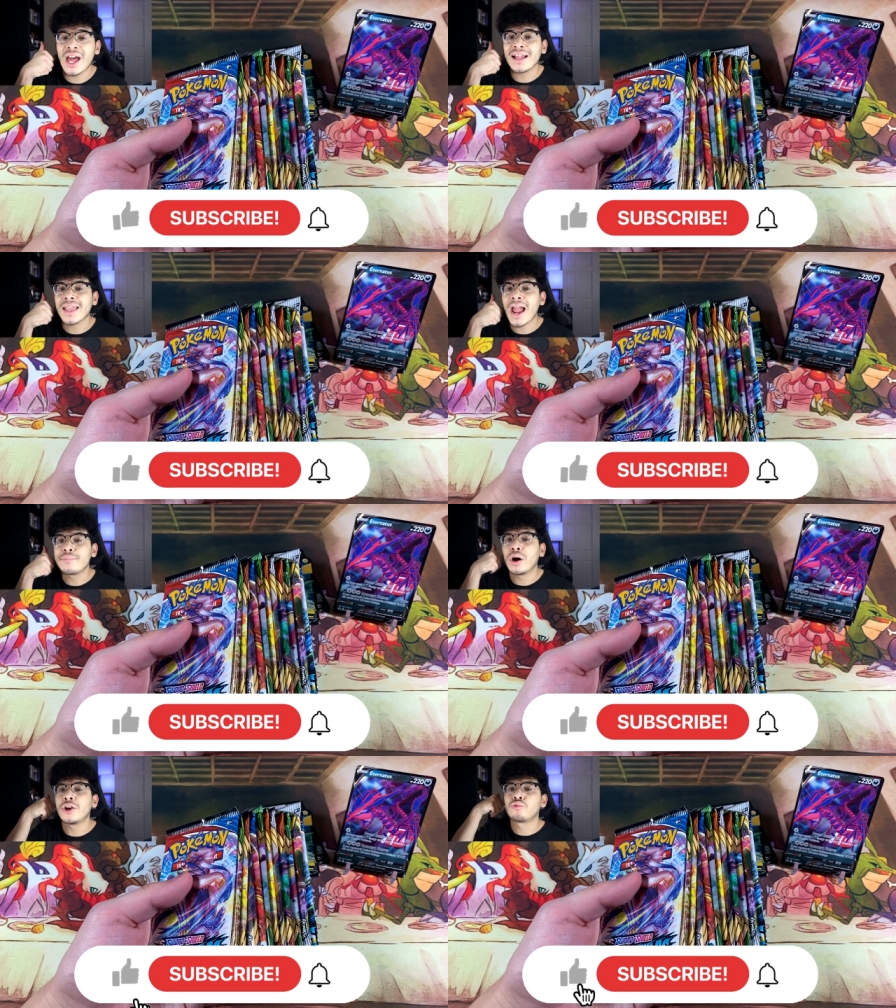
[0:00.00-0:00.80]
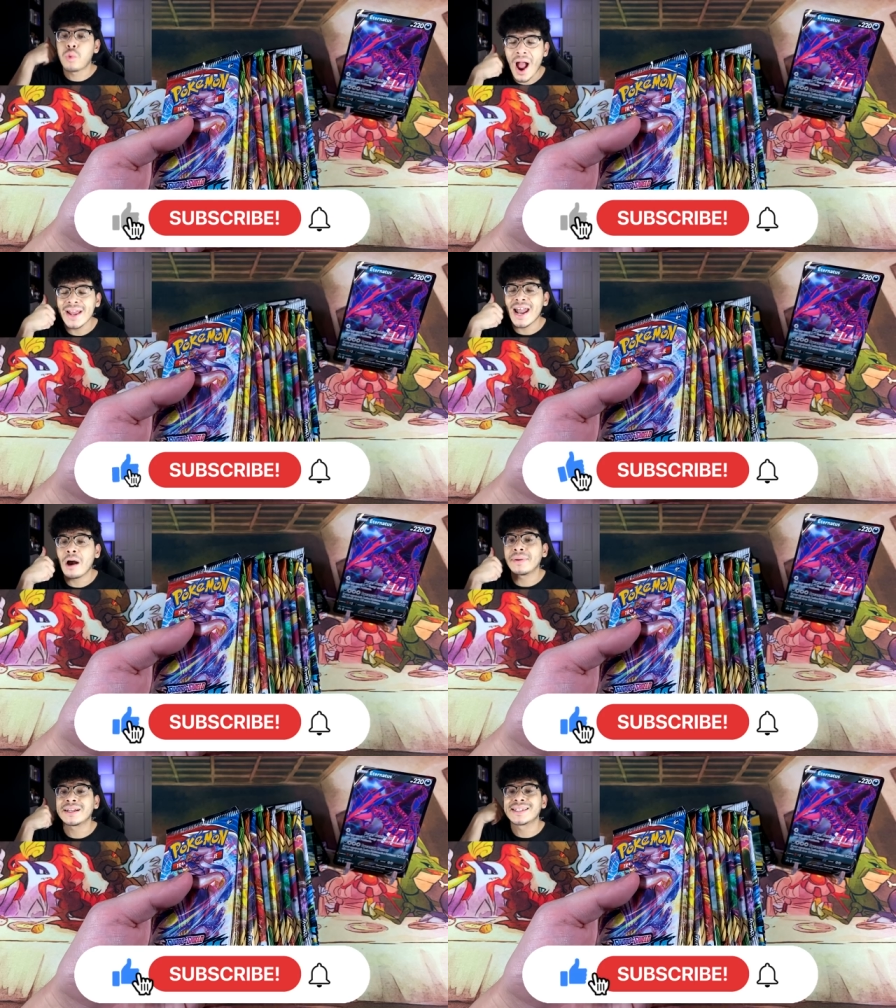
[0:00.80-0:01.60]
that like button right
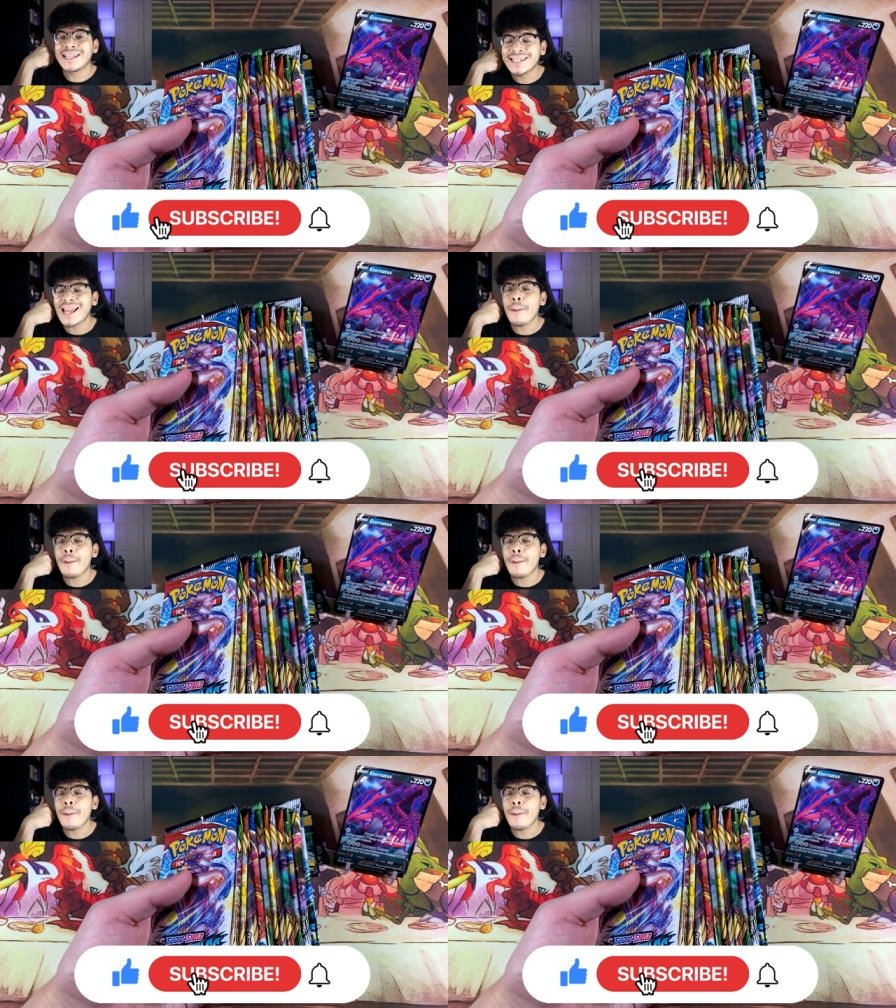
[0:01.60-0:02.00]
now because this